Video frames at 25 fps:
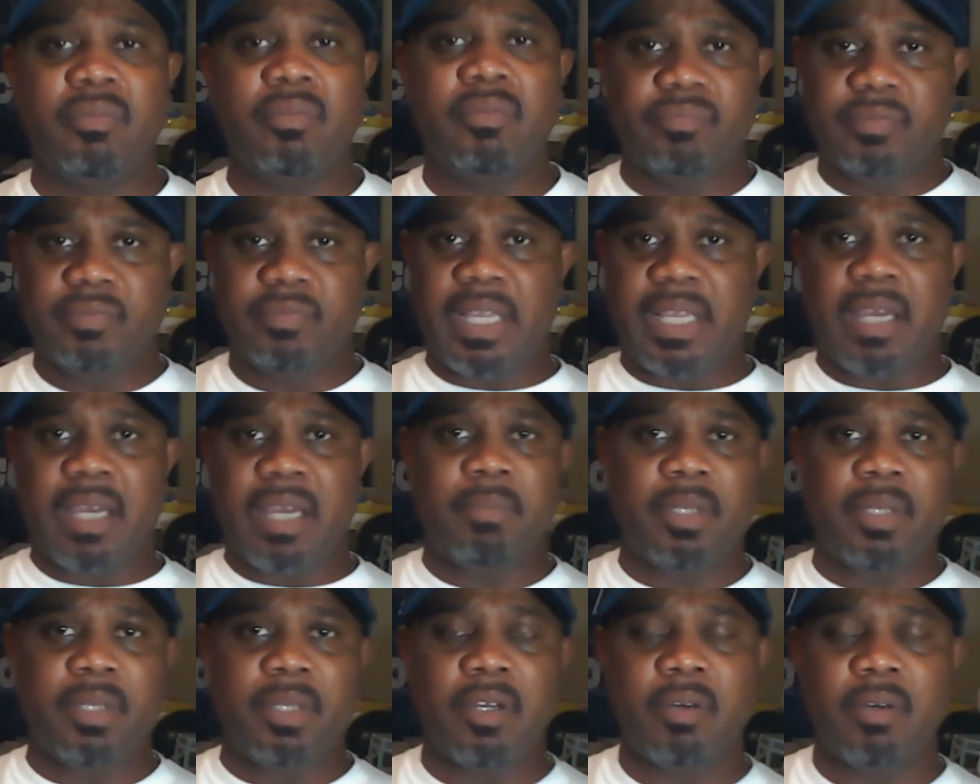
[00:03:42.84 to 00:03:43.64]
down
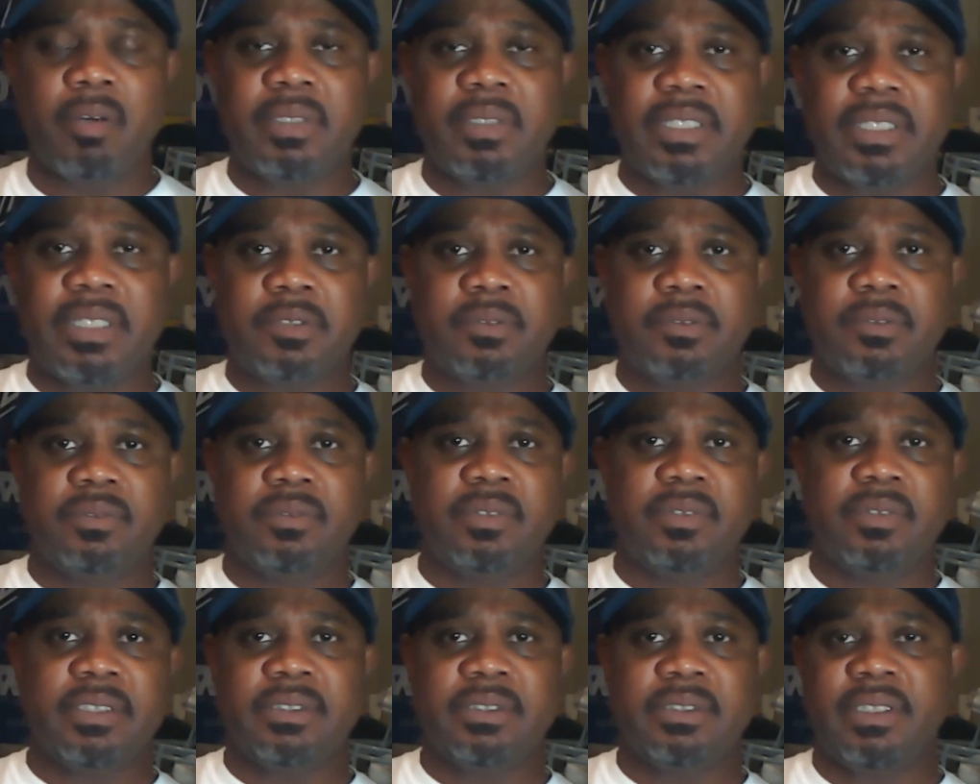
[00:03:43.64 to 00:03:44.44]
below, but let's
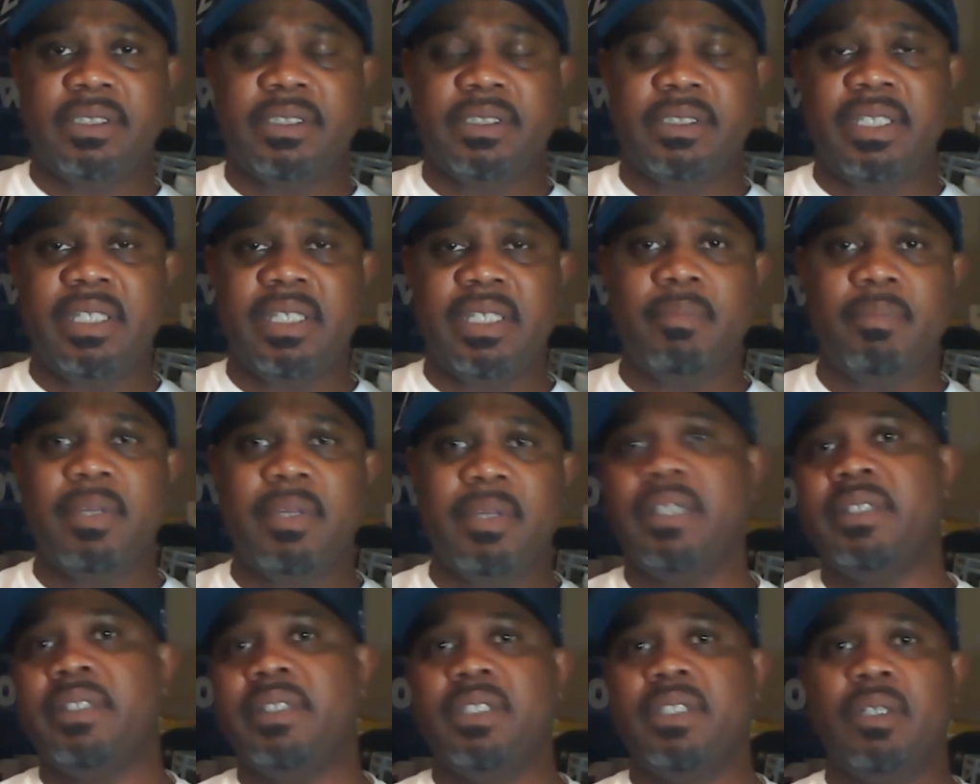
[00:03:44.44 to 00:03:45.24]
get the
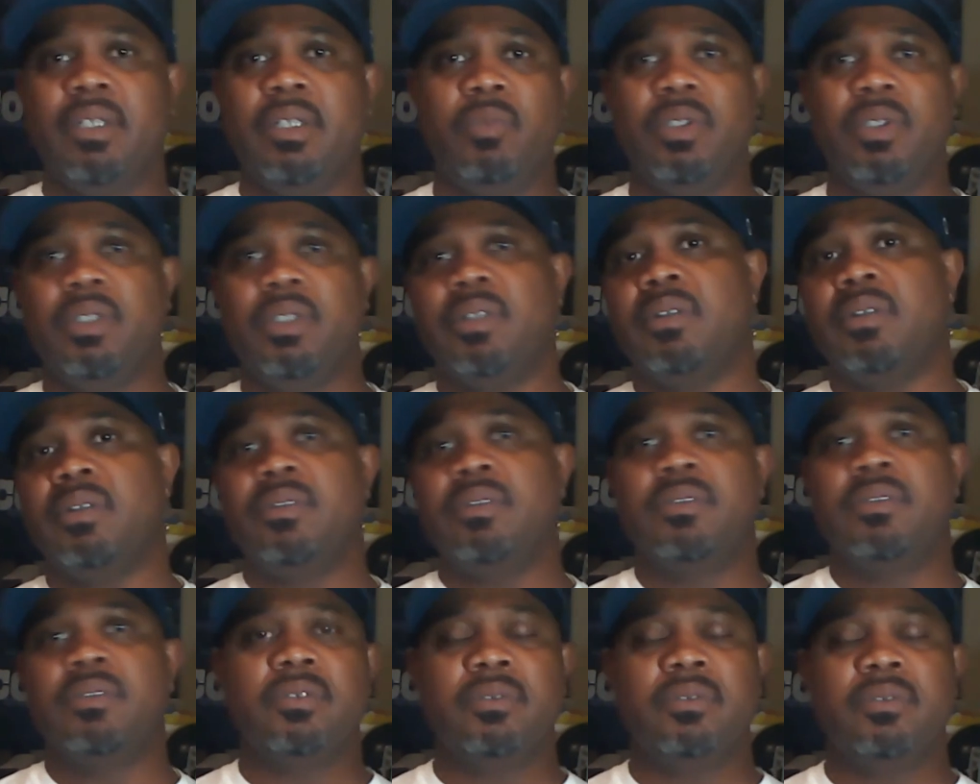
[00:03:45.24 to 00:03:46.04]
email, and then we'll
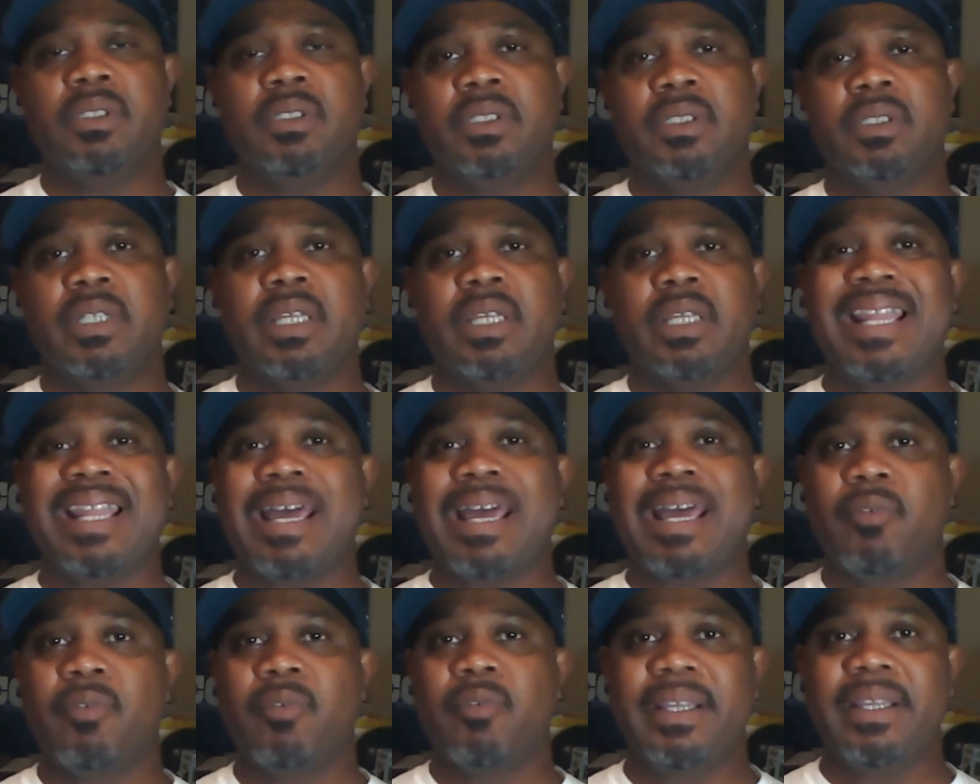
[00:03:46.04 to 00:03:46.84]

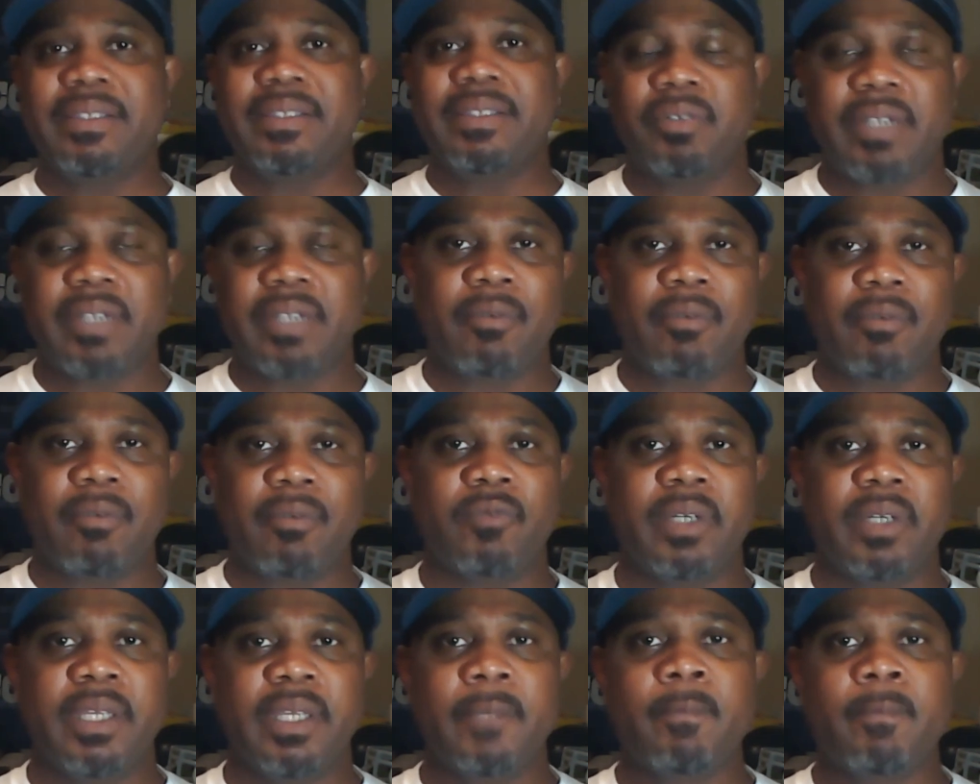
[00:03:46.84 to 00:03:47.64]
collaborate through that
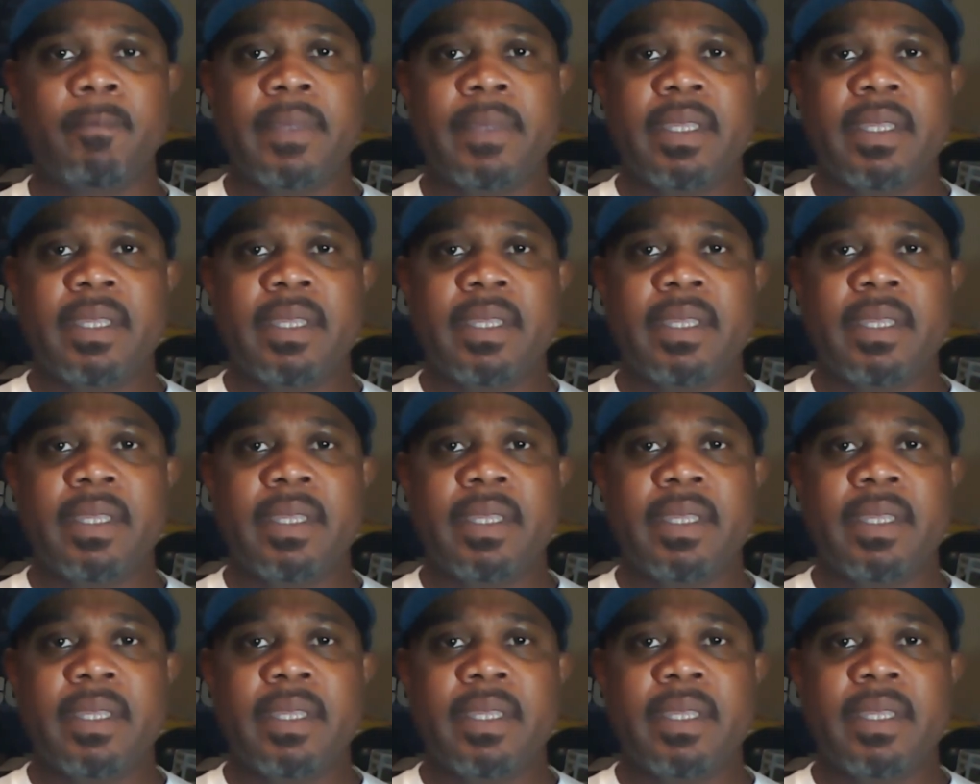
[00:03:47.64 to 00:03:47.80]
way.